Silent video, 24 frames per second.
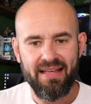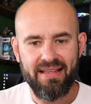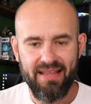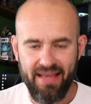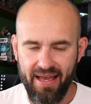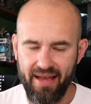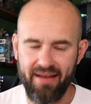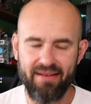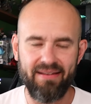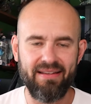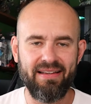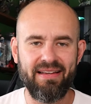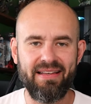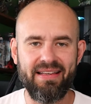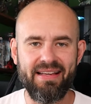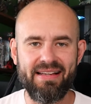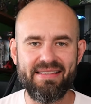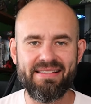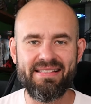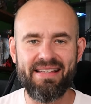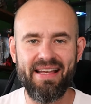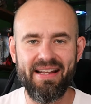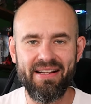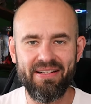Yeah,
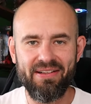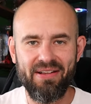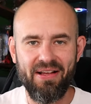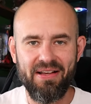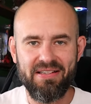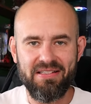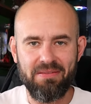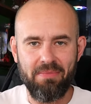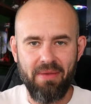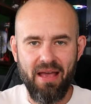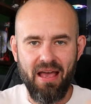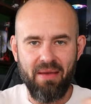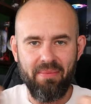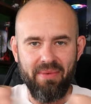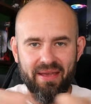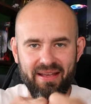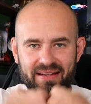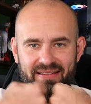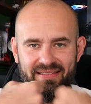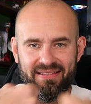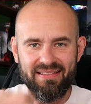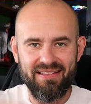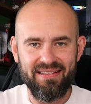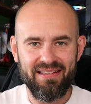yeah, Santa Claus and
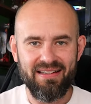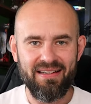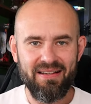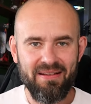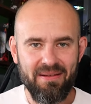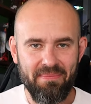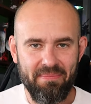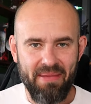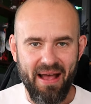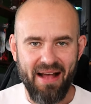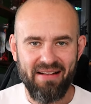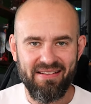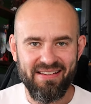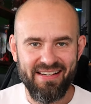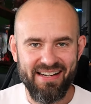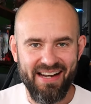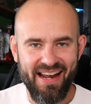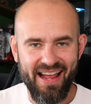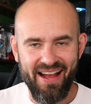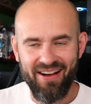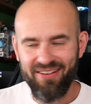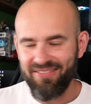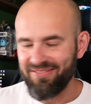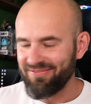Batman, pounding
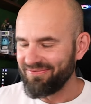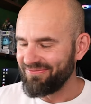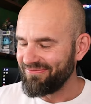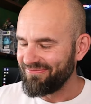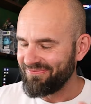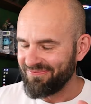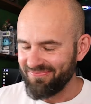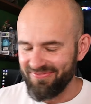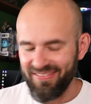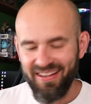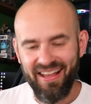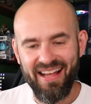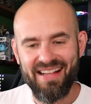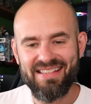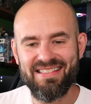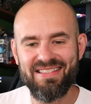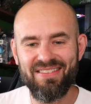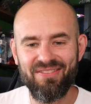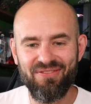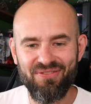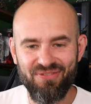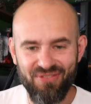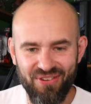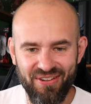it out.
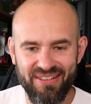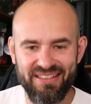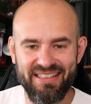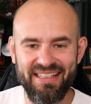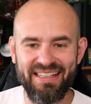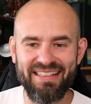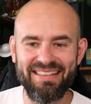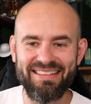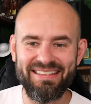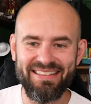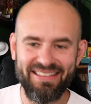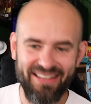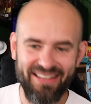Let's freaking